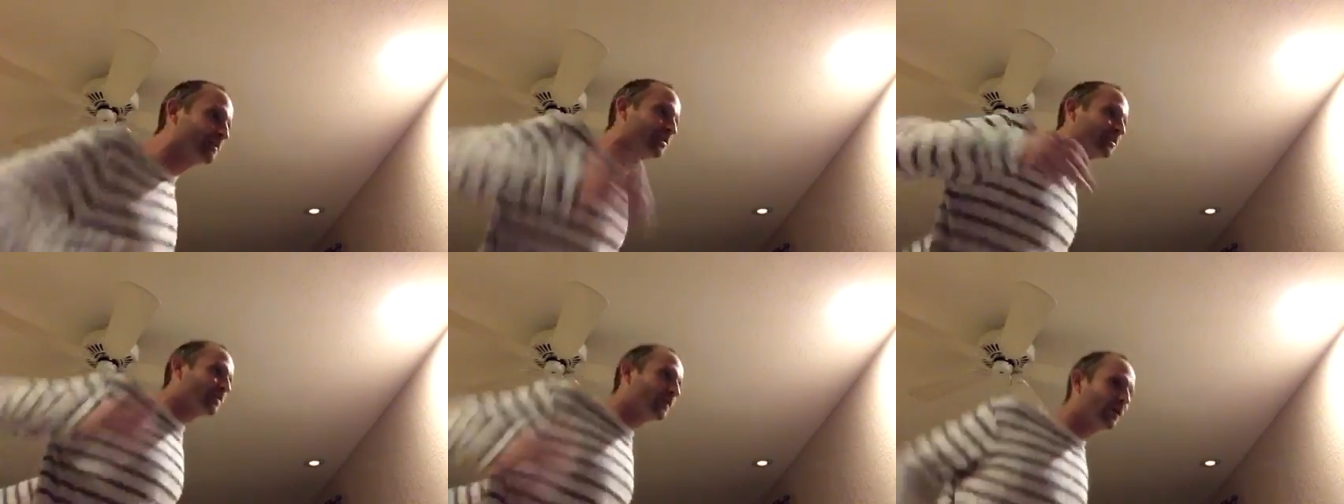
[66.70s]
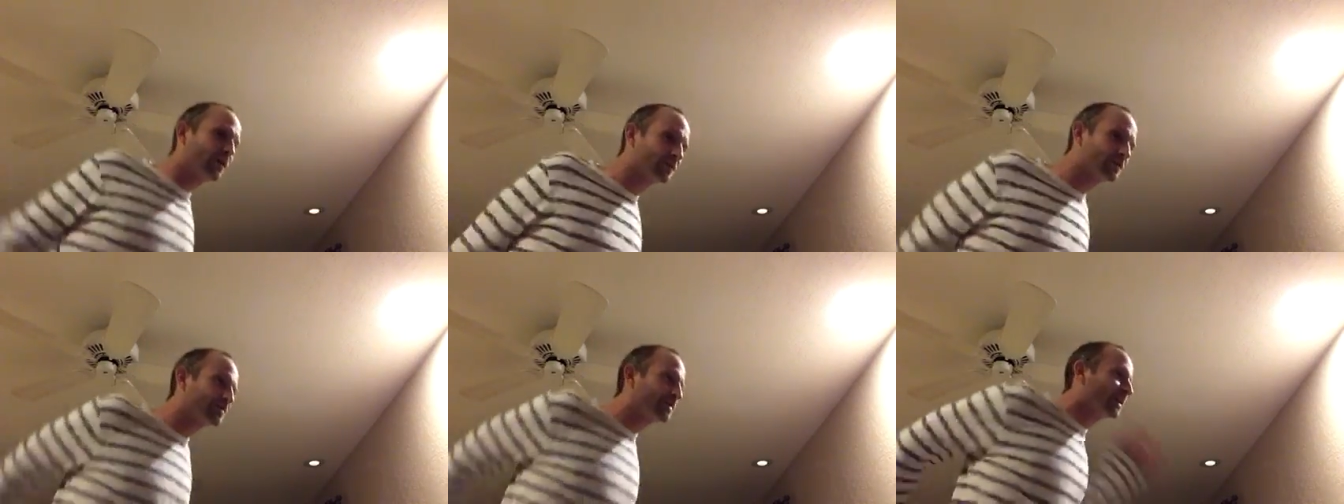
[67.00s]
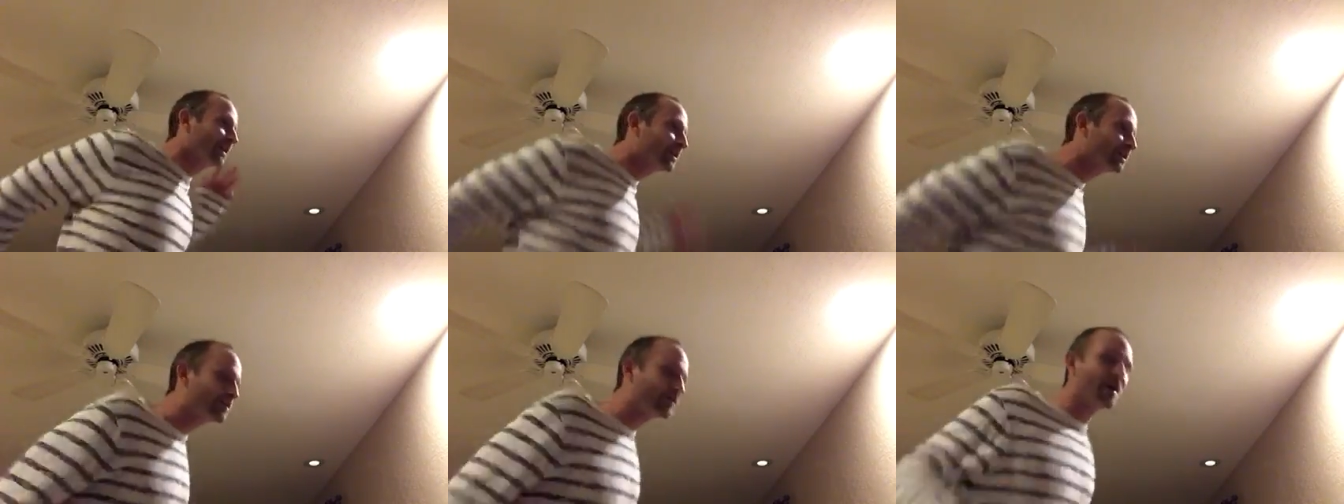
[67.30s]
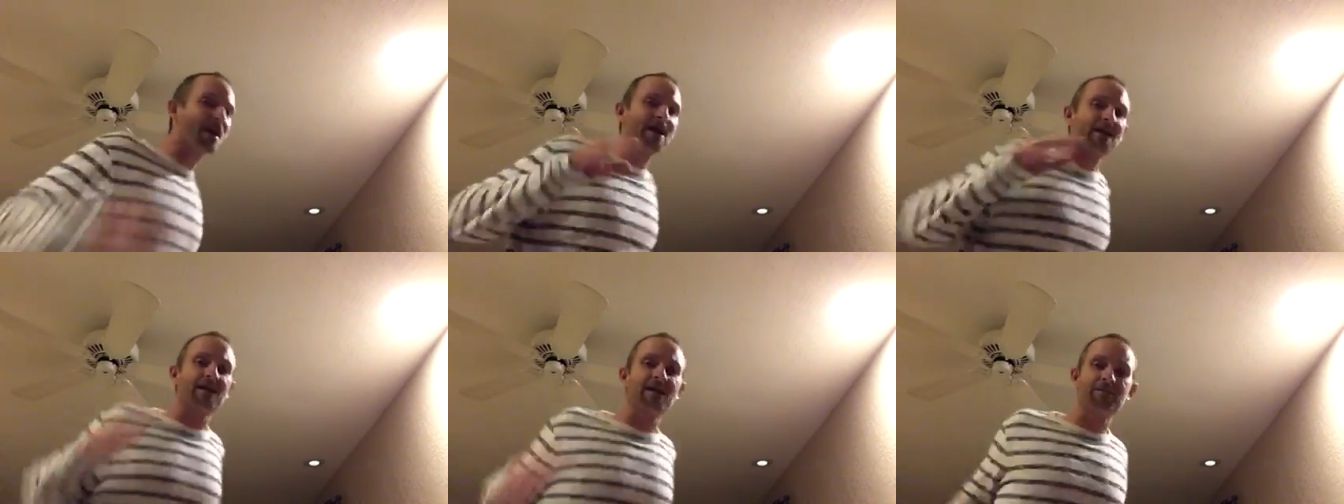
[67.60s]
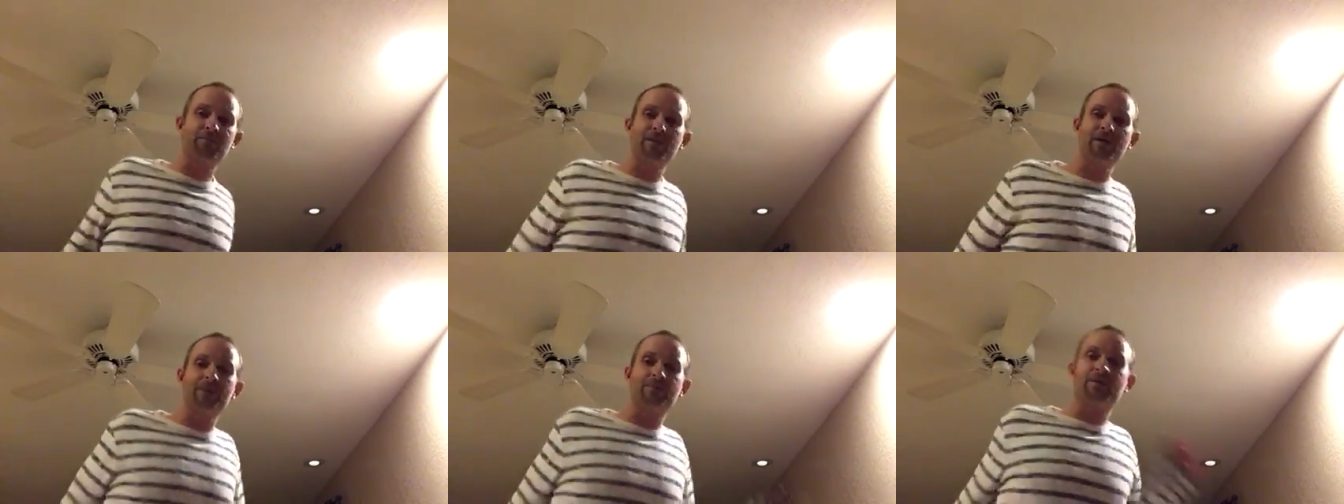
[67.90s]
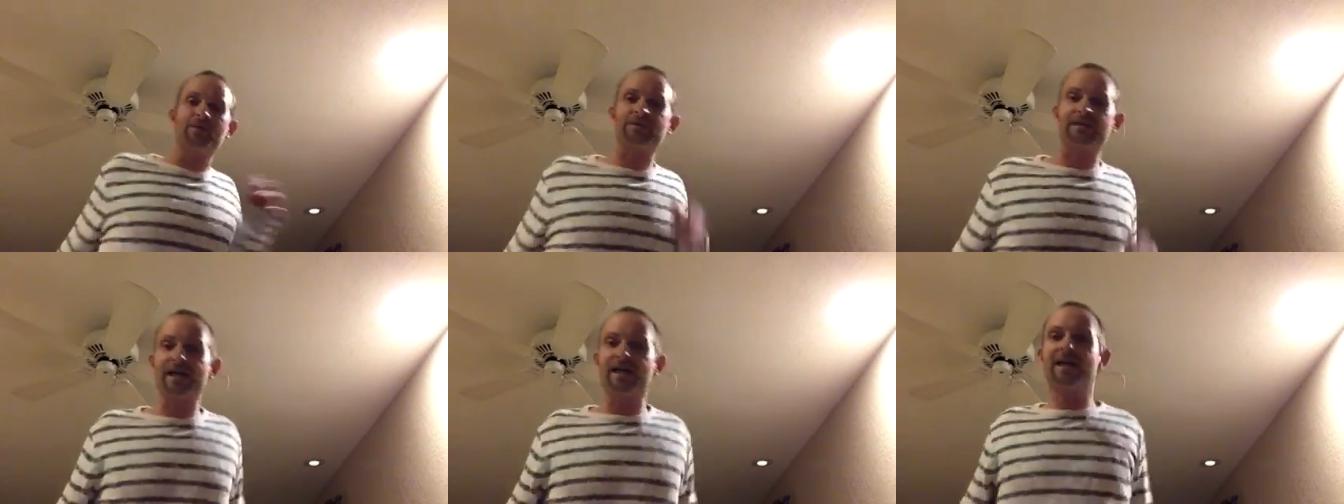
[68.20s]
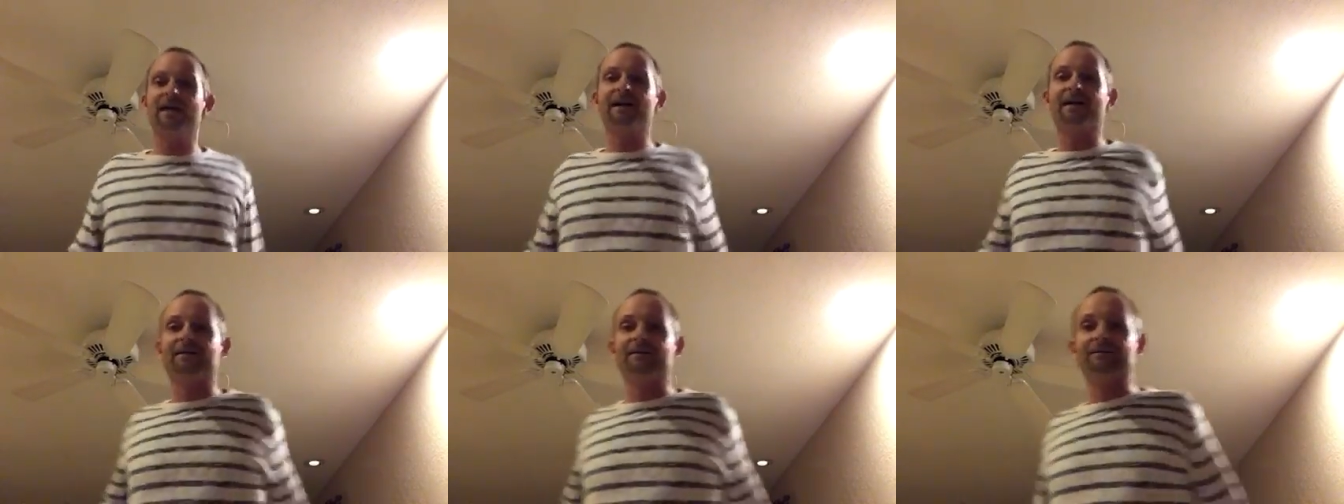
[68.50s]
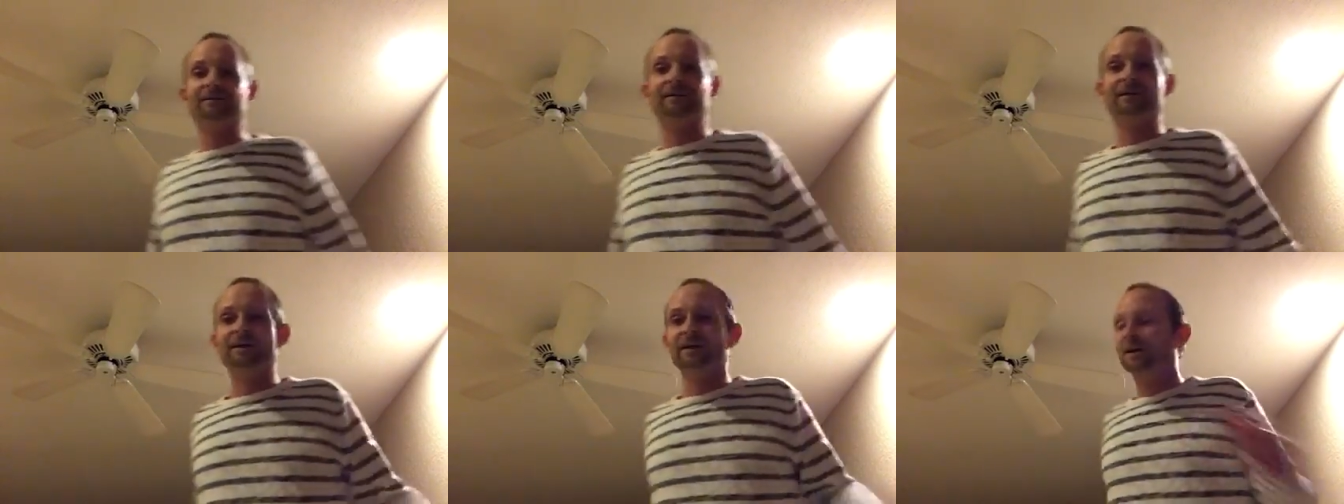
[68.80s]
shirts tracking people down.